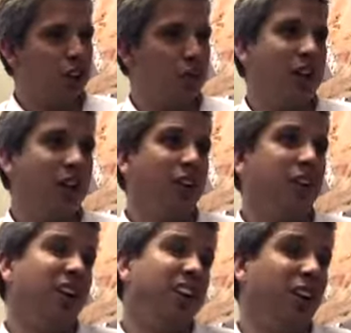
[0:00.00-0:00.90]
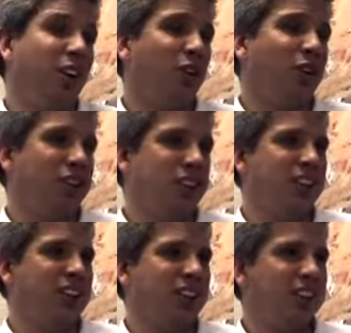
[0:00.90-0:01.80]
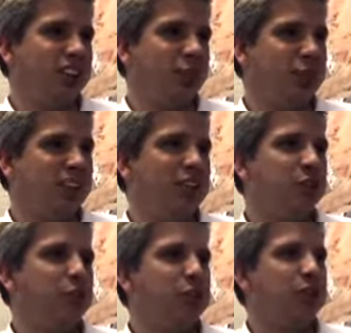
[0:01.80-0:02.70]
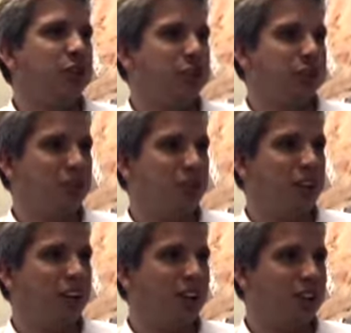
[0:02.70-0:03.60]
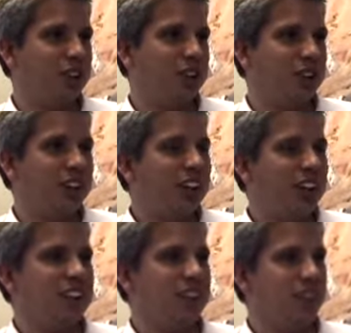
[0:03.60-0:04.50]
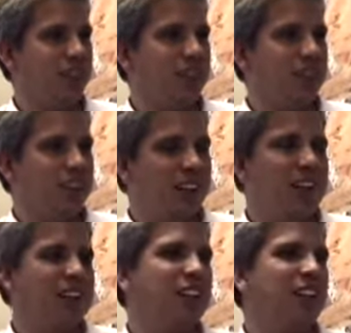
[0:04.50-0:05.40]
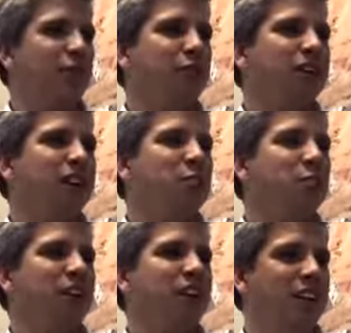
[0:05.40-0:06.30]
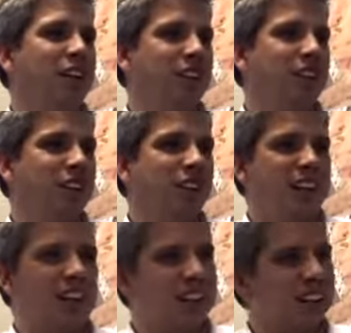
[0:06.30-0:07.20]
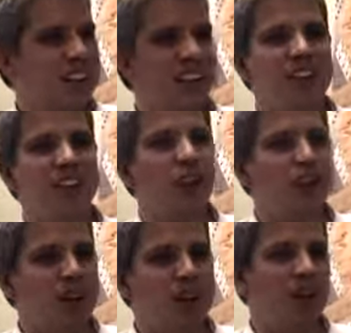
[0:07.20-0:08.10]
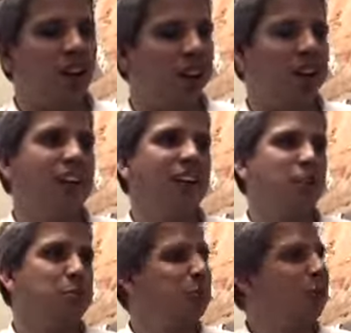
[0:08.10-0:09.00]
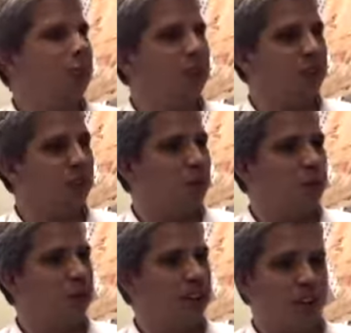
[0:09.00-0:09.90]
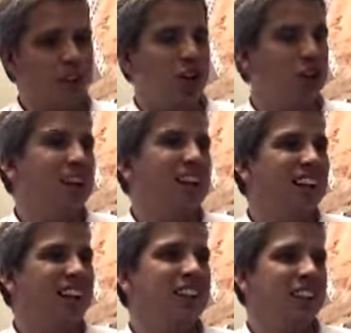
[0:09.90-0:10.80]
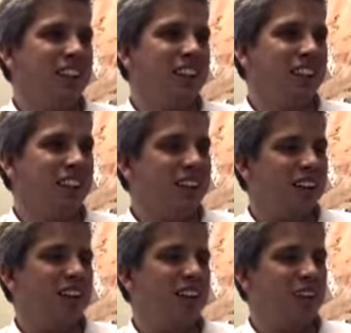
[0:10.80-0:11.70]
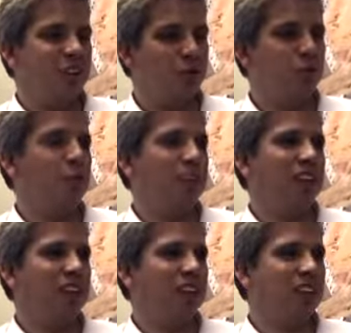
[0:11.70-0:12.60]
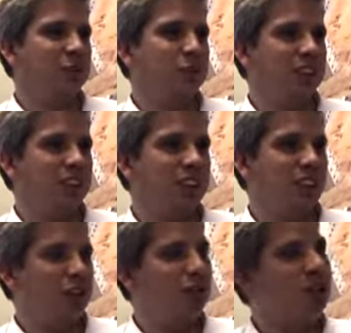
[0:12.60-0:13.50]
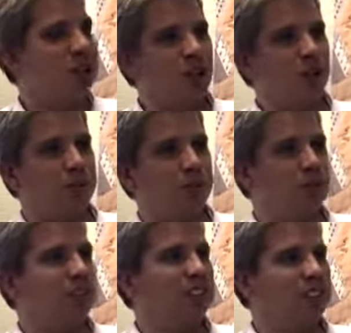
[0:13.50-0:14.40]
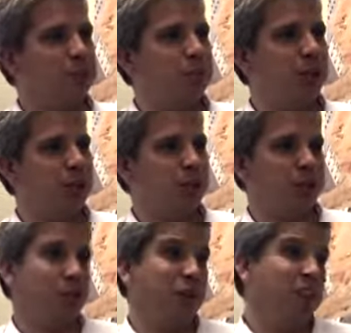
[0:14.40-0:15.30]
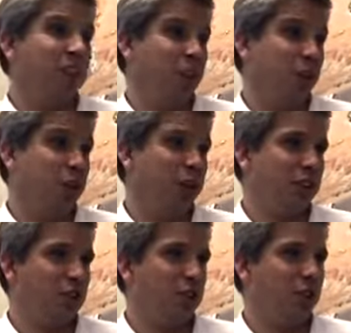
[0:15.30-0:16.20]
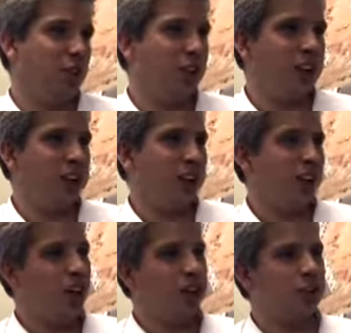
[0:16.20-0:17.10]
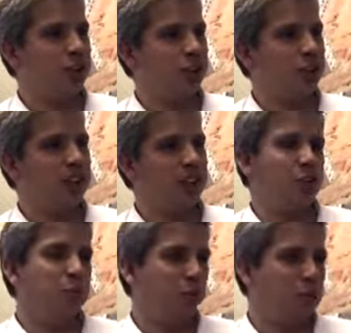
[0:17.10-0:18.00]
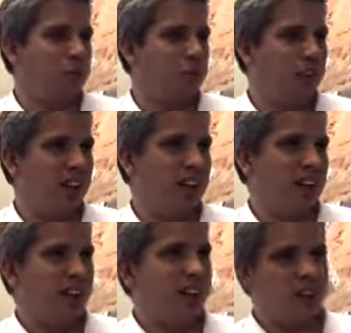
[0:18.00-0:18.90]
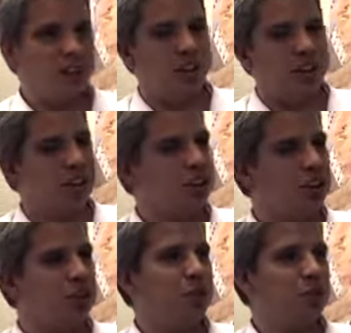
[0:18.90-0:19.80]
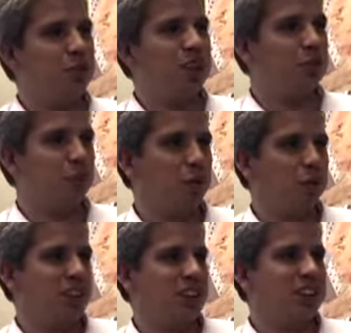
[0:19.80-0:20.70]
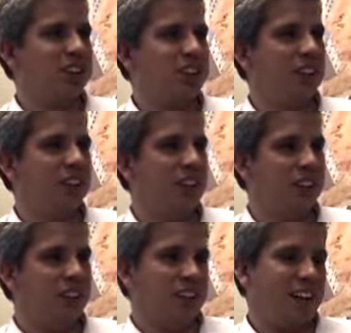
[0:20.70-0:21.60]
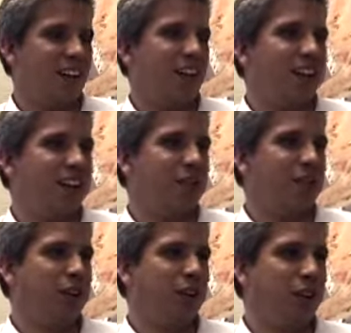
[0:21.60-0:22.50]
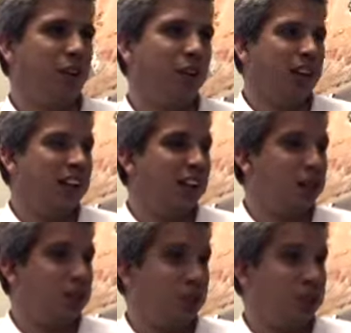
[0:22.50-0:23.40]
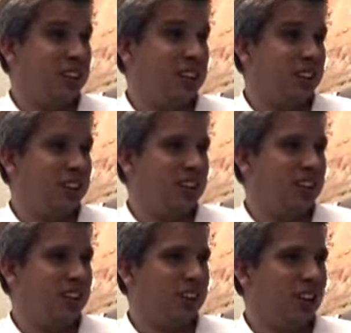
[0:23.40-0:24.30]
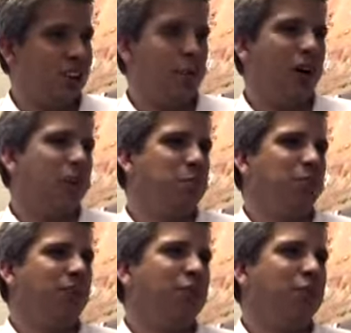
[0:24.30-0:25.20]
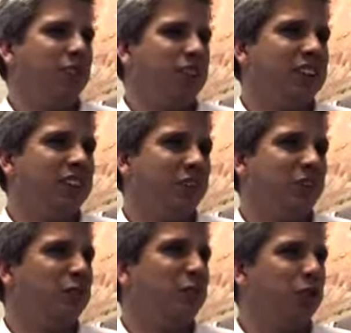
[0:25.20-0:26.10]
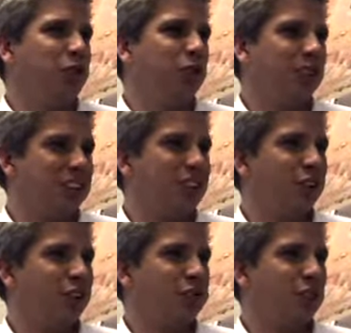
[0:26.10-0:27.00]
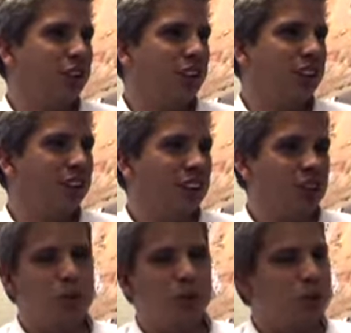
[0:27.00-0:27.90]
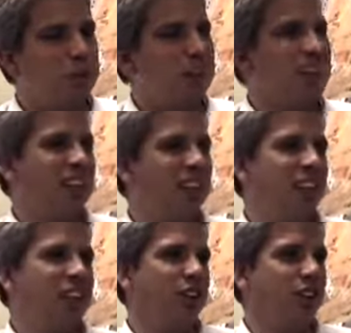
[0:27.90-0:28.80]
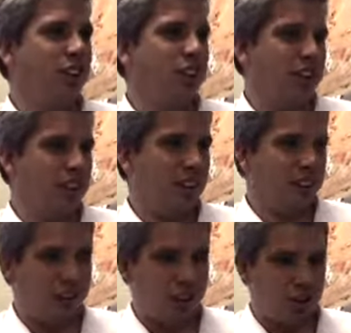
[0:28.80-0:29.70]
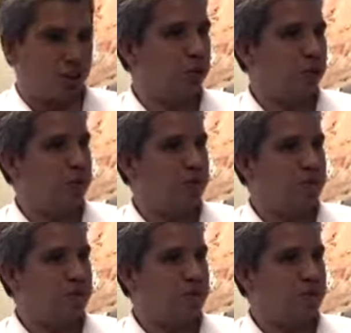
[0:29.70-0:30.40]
We only, the last year's statistics was 6.27 million houses in South Africa. There's a need of 10 million houses. Let's say there's top end, high end, there's people that never qualify. You at least need 4 million in this space. If you take after fully subsidized, which the Minister Lewis Sisulu quotes as 2 million, 2.1 million, there's close on 2 million affordable houses needed. Currently in South Africa, if you NHBRC statistics, we're only building 37 to 40,000 houses per year. So we're not making a dent in that shortfall.